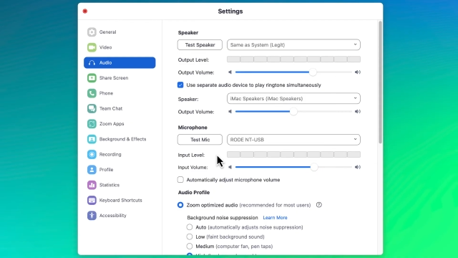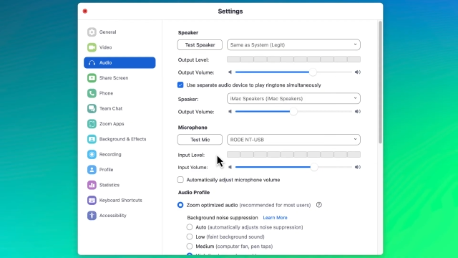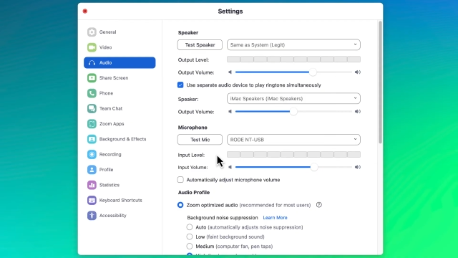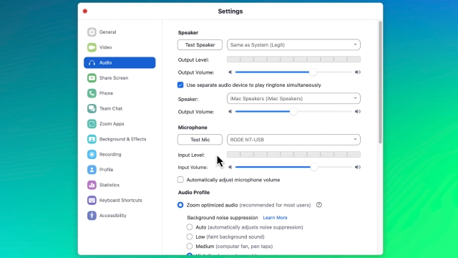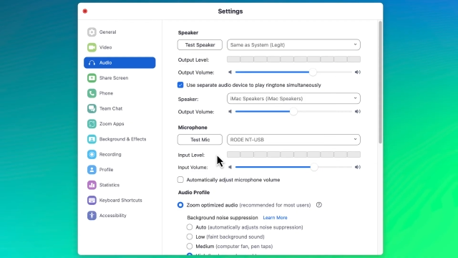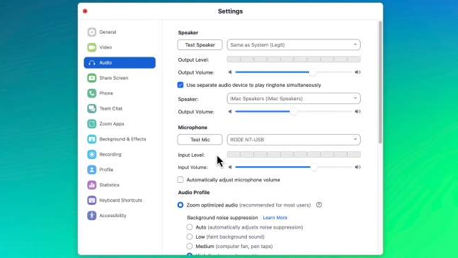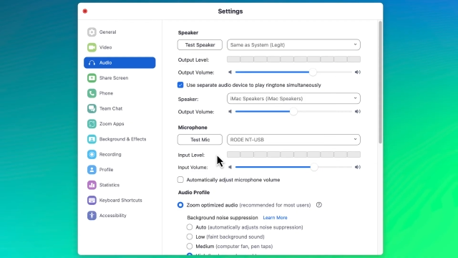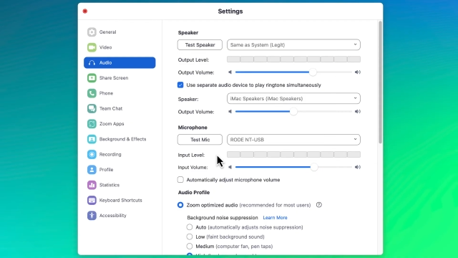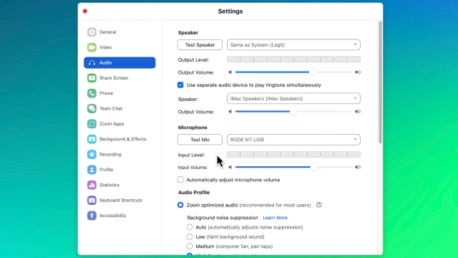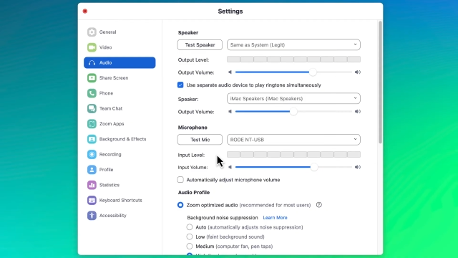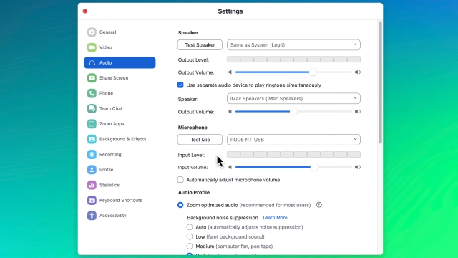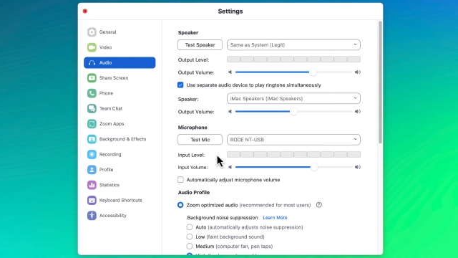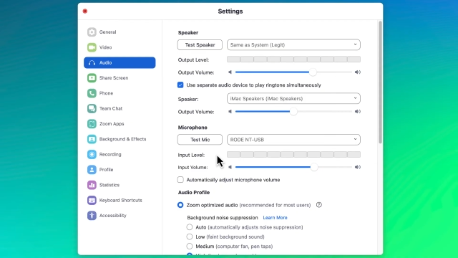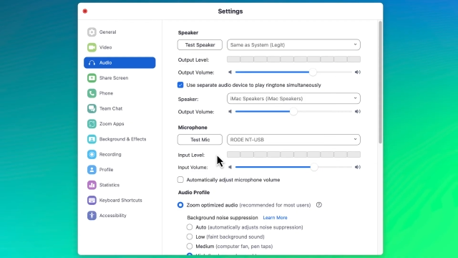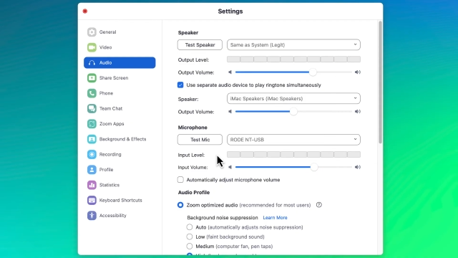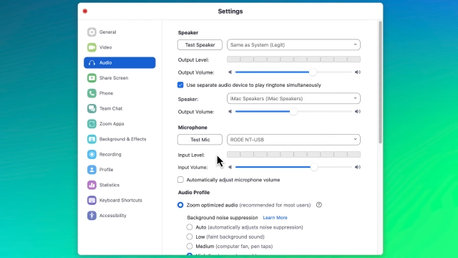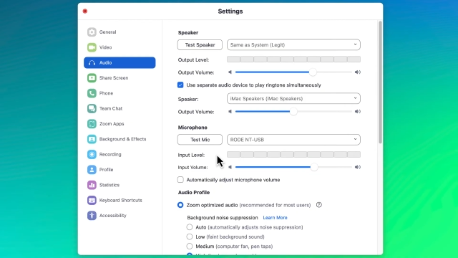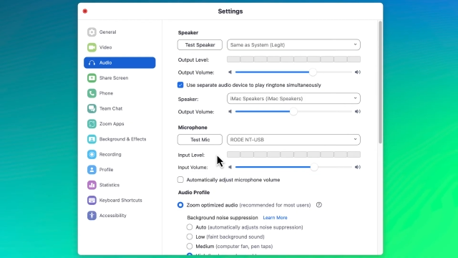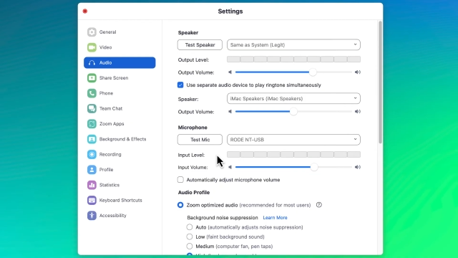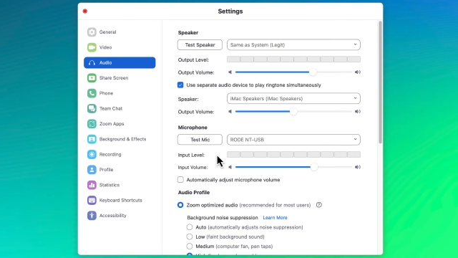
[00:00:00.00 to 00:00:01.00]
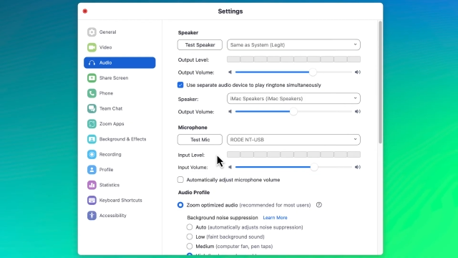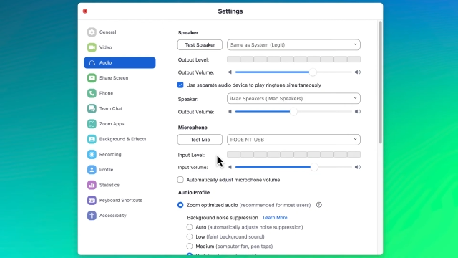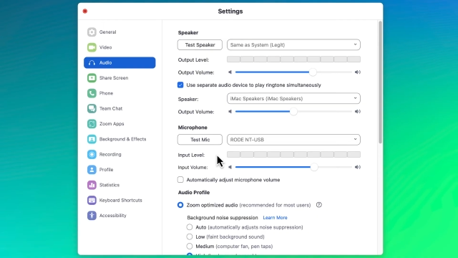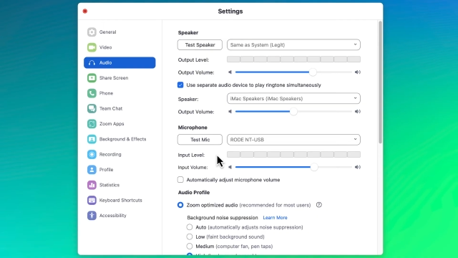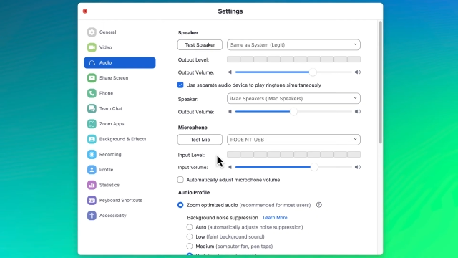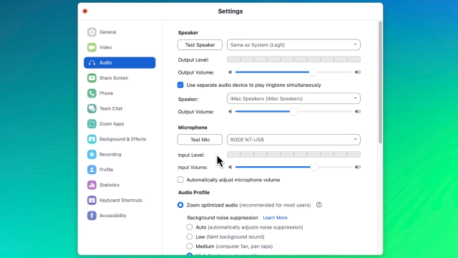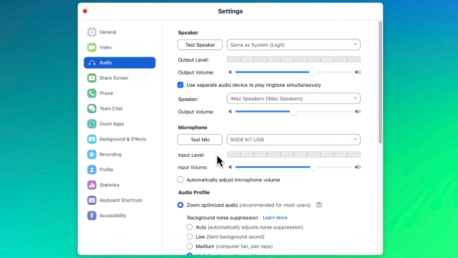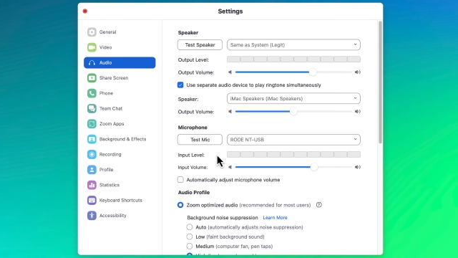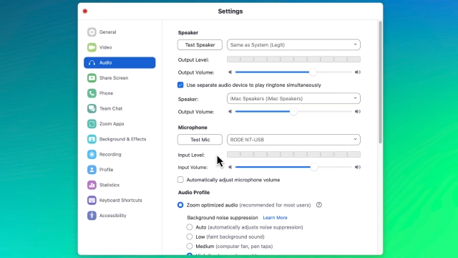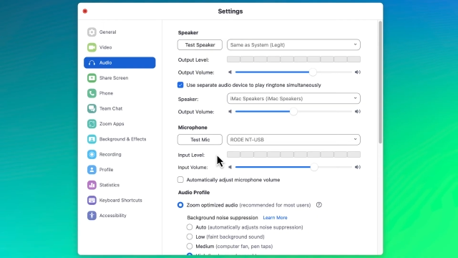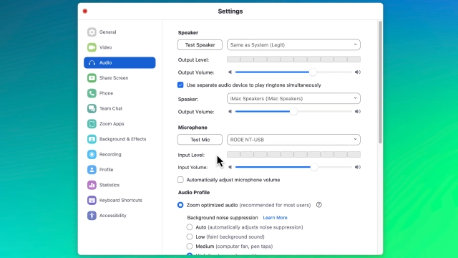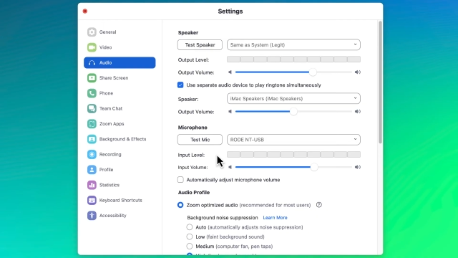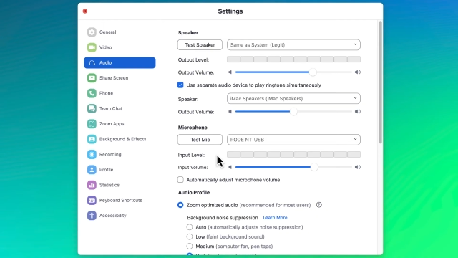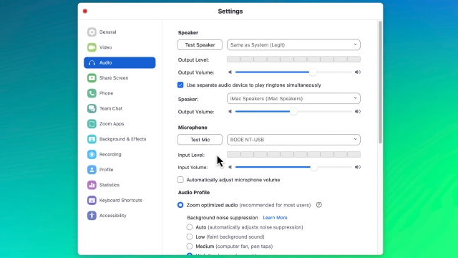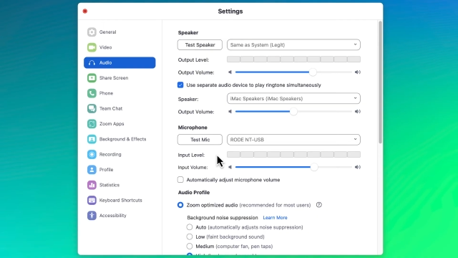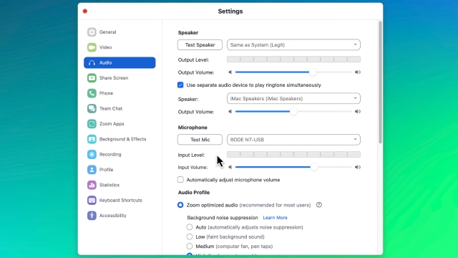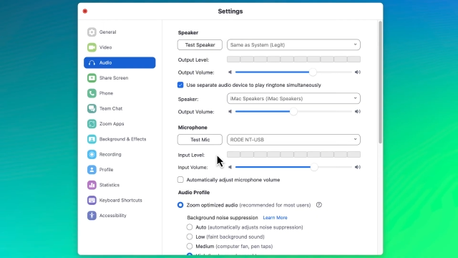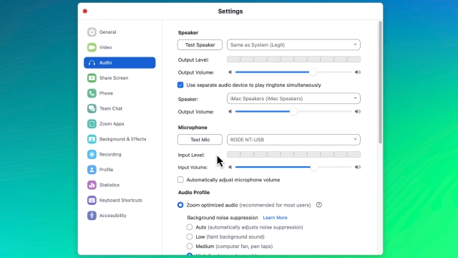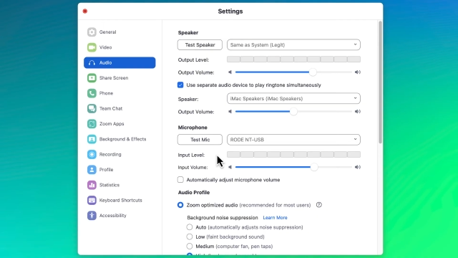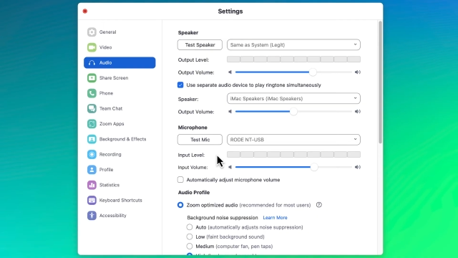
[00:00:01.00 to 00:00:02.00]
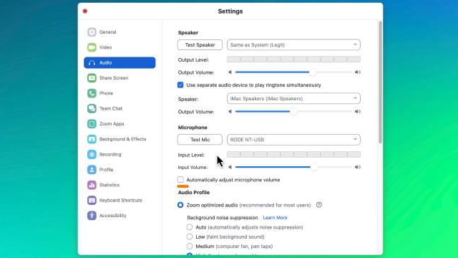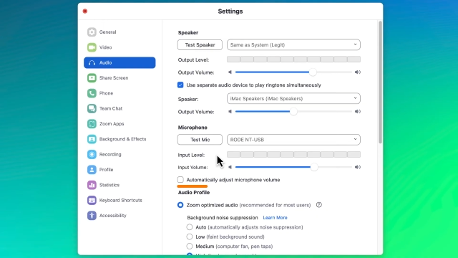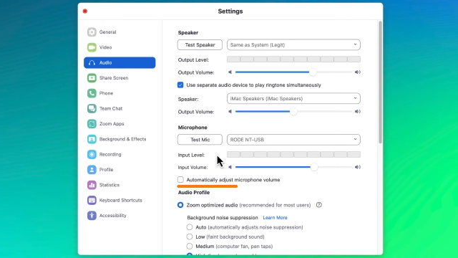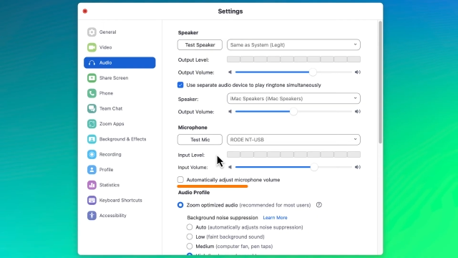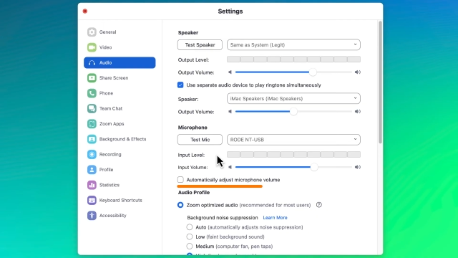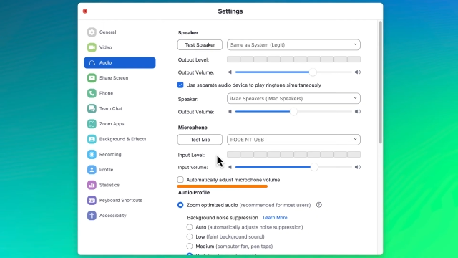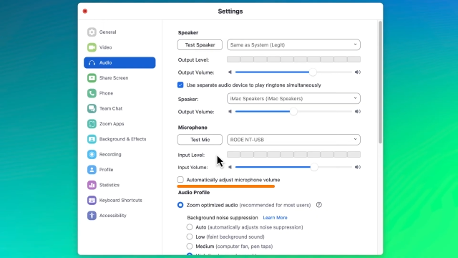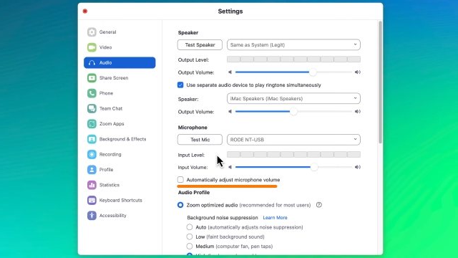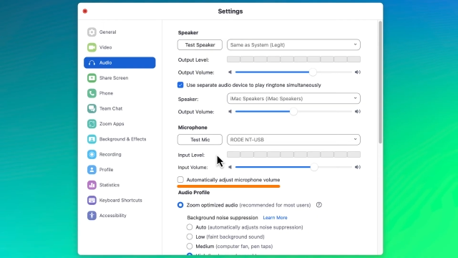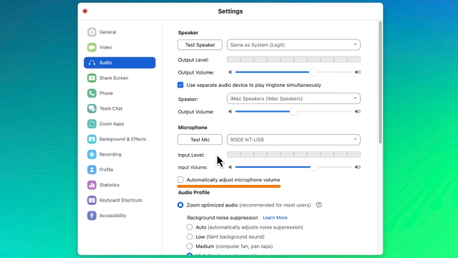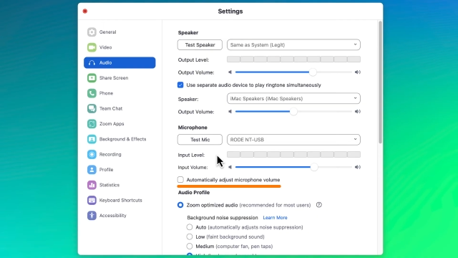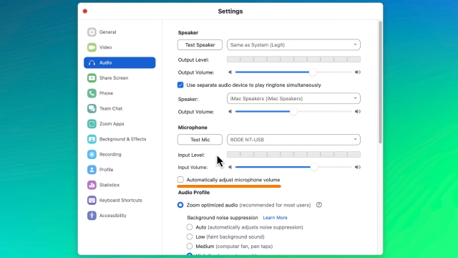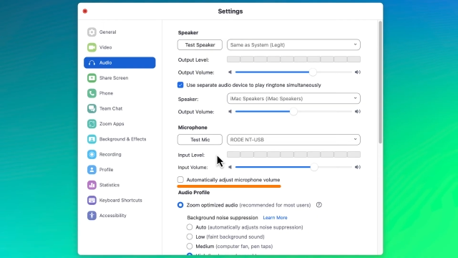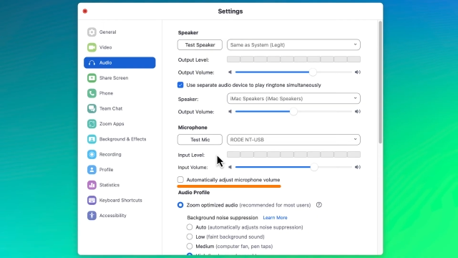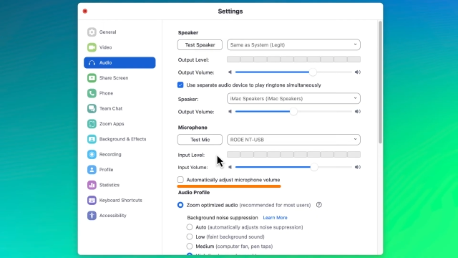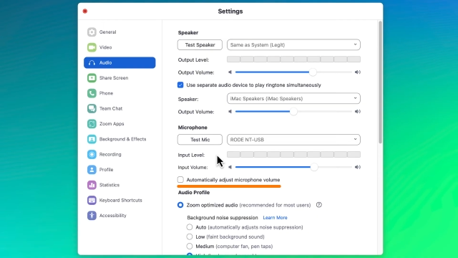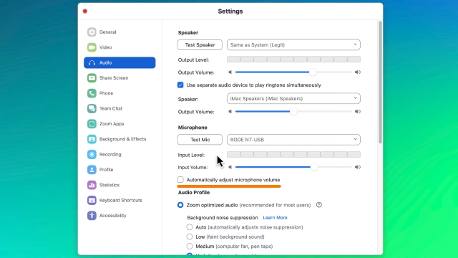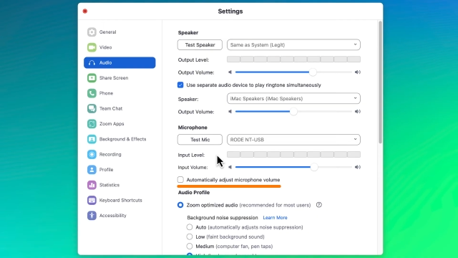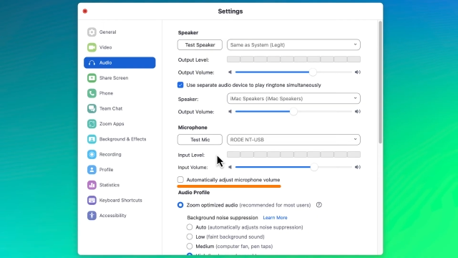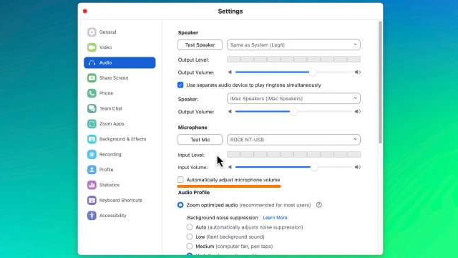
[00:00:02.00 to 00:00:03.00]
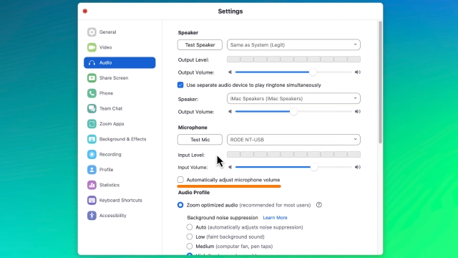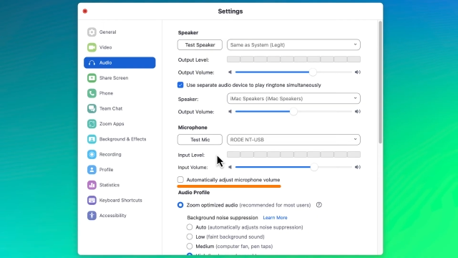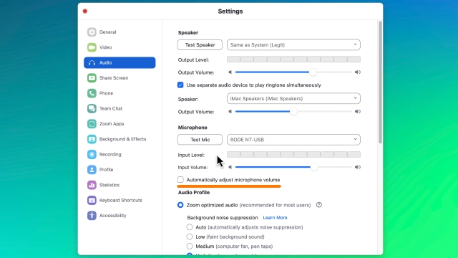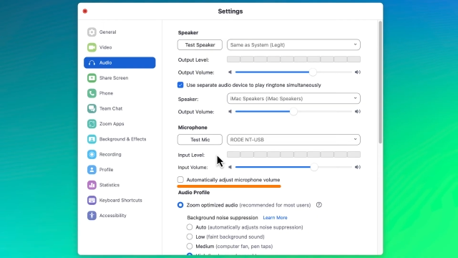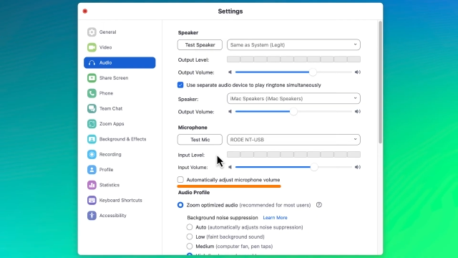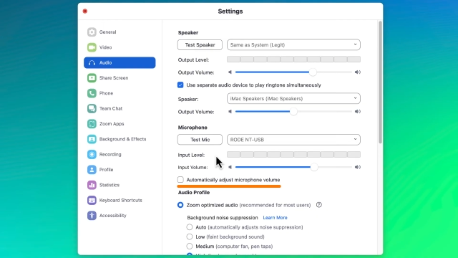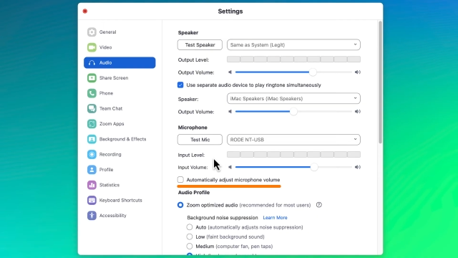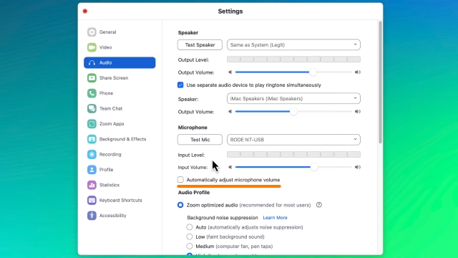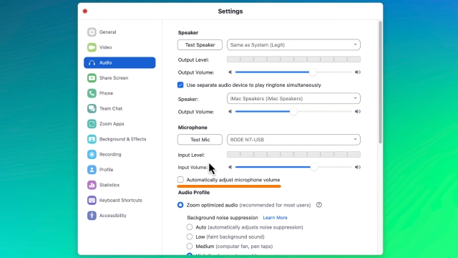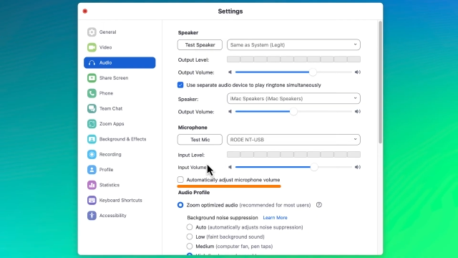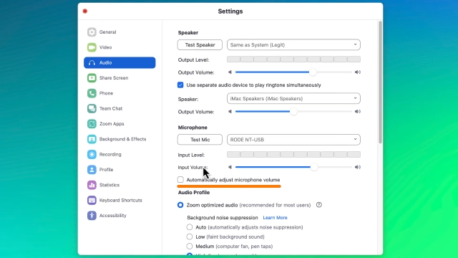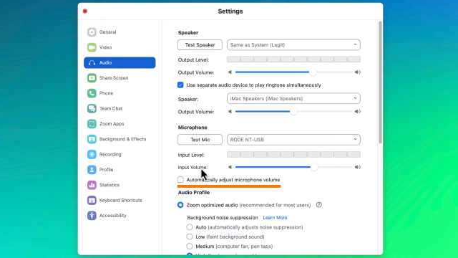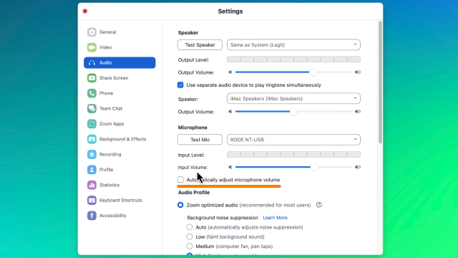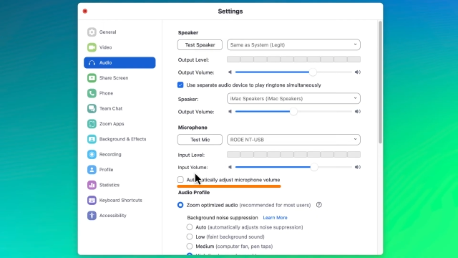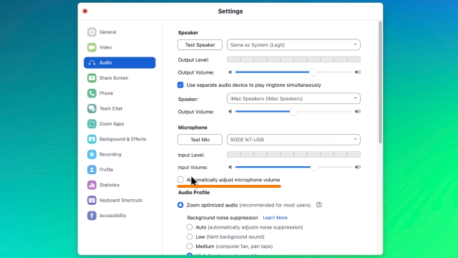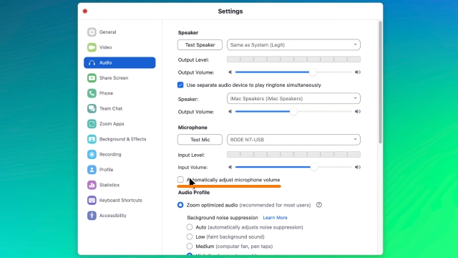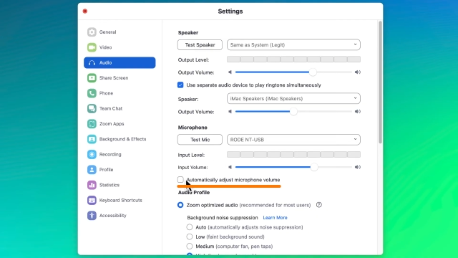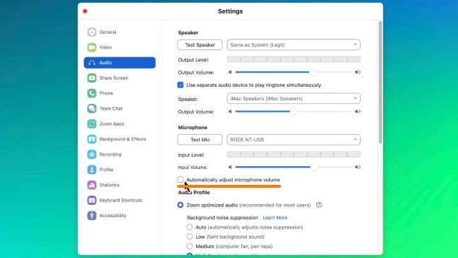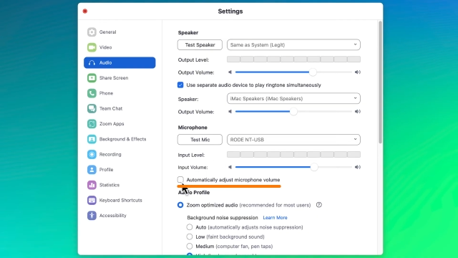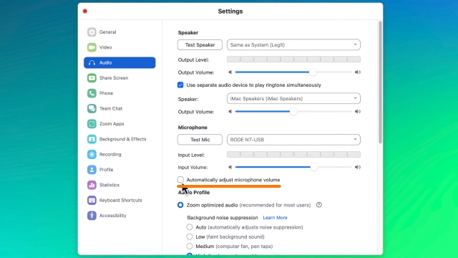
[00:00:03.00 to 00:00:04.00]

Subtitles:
No face is visible, so there are no lips to read.